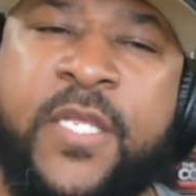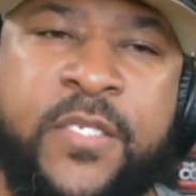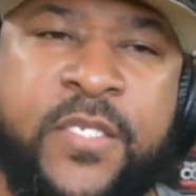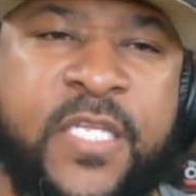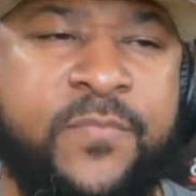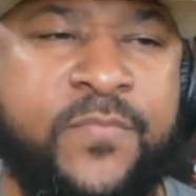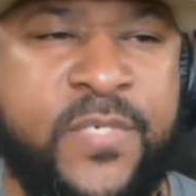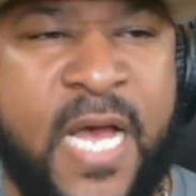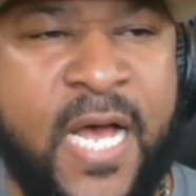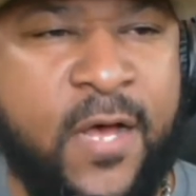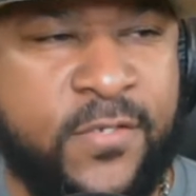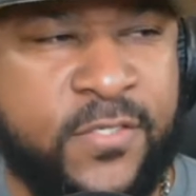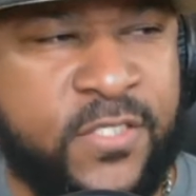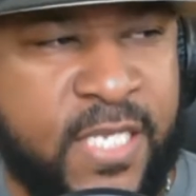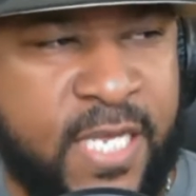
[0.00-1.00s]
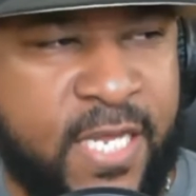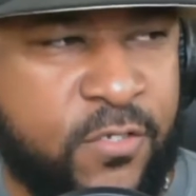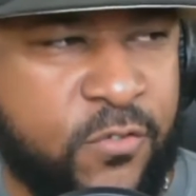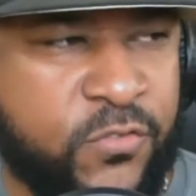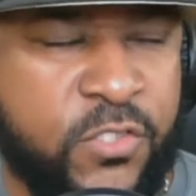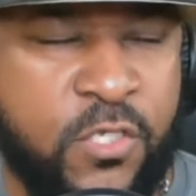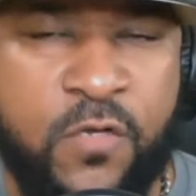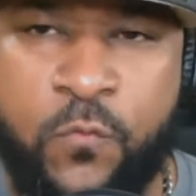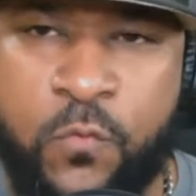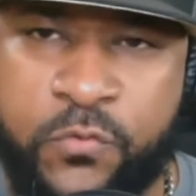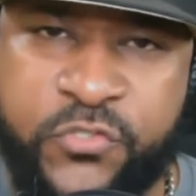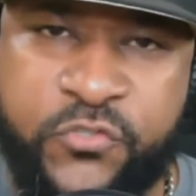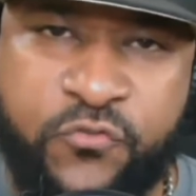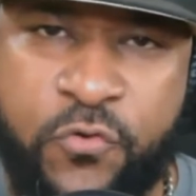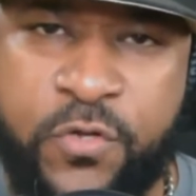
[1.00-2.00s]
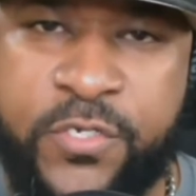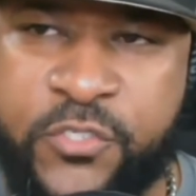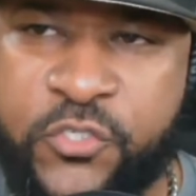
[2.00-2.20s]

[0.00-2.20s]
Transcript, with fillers: deep down inside of yourself, want destroy,